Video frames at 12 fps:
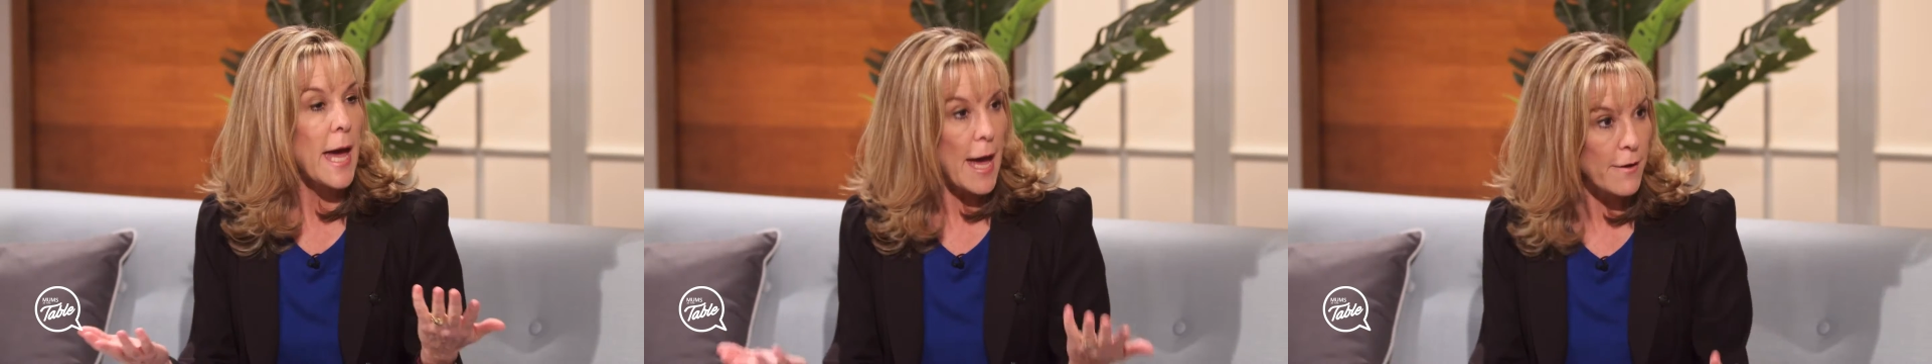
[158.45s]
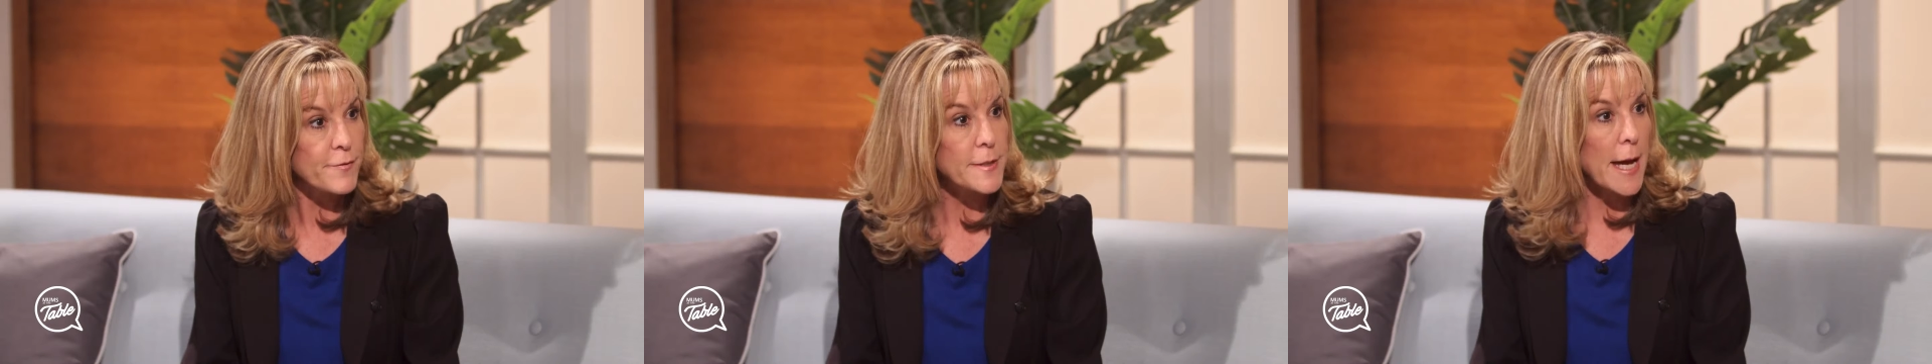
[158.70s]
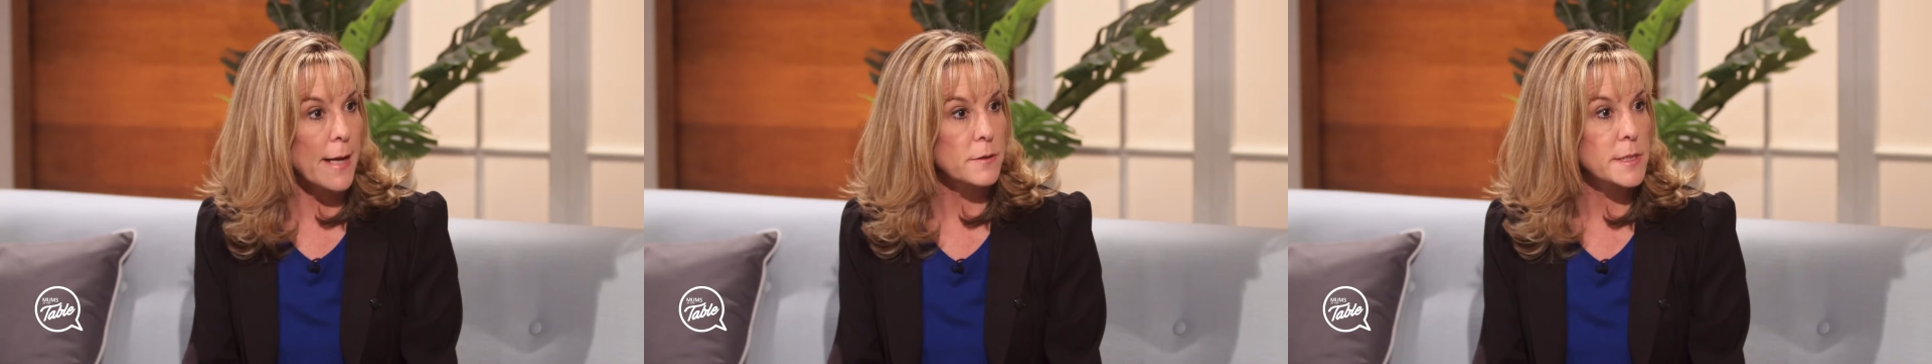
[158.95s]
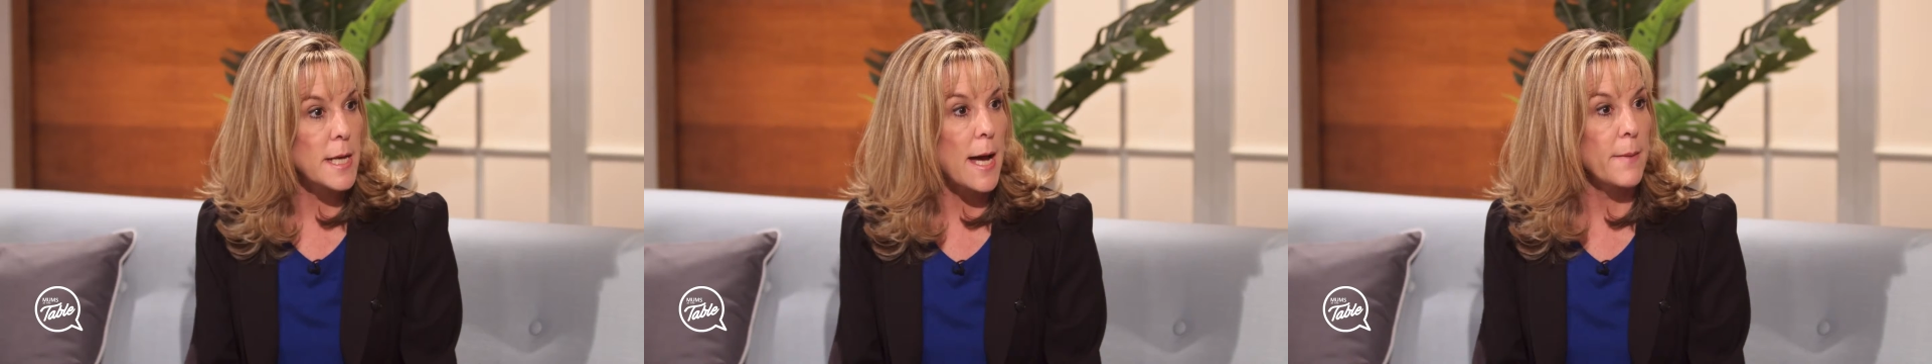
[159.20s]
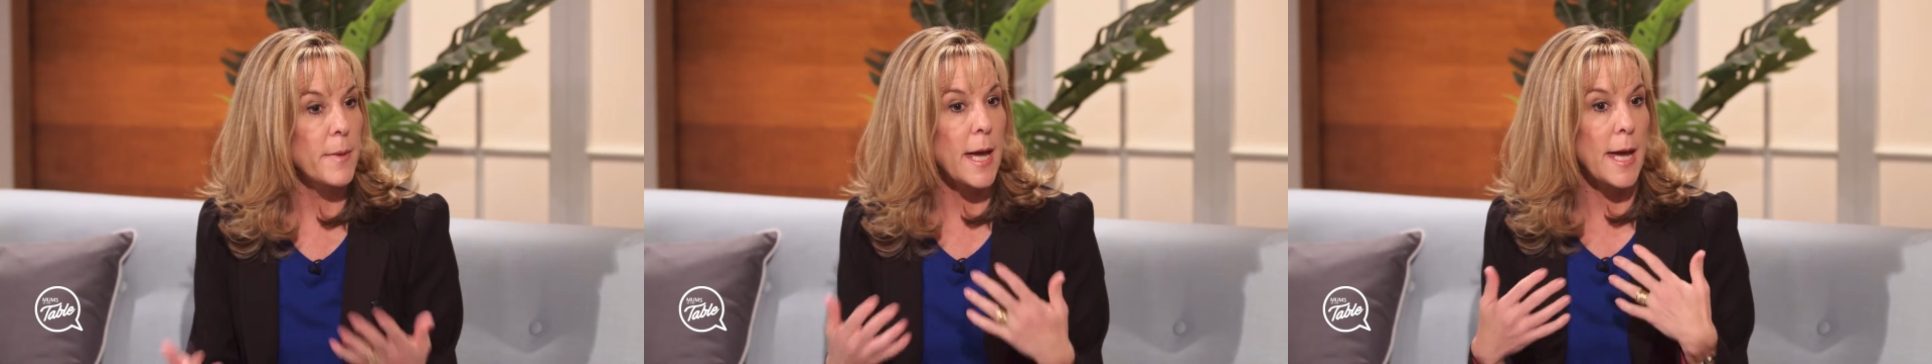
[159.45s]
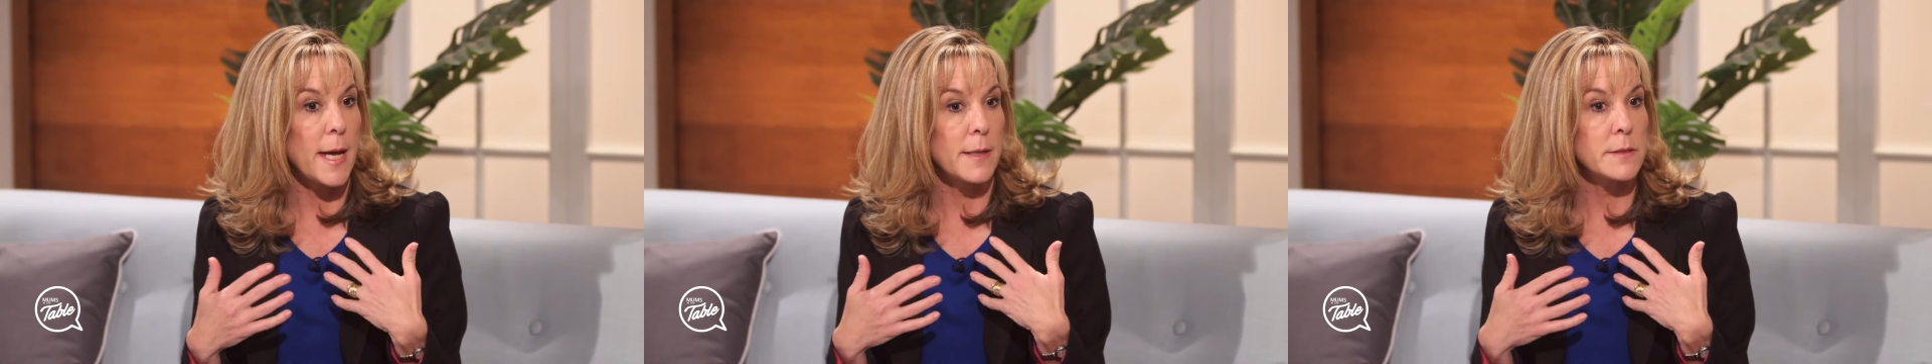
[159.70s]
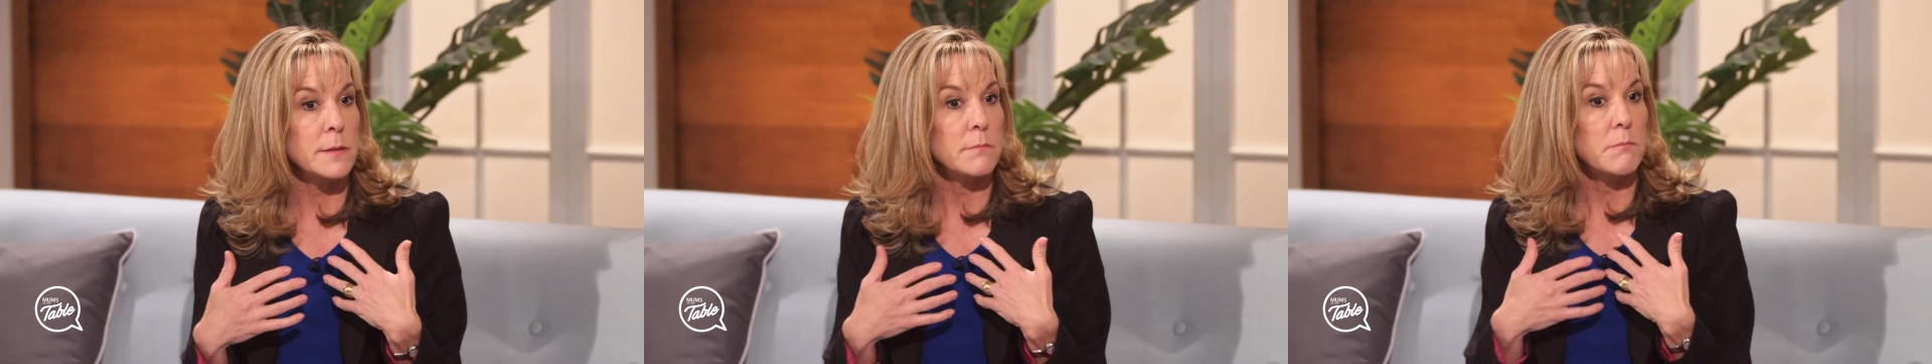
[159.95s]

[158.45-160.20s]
have downtime and